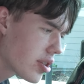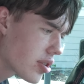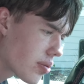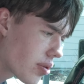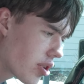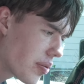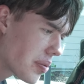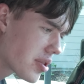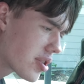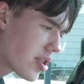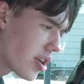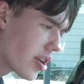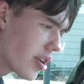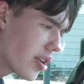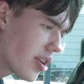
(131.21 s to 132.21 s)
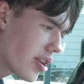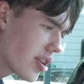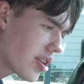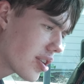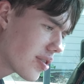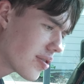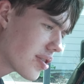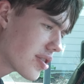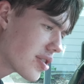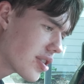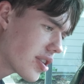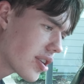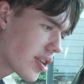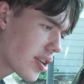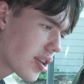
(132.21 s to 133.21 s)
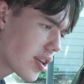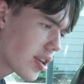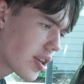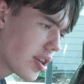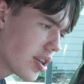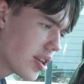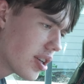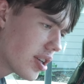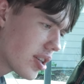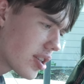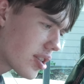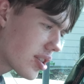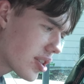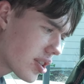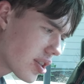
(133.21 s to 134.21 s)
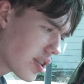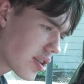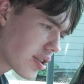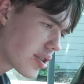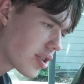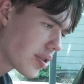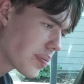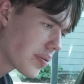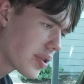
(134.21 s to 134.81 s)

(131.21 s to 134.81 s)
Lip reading: So we're almost done. We just need to unclip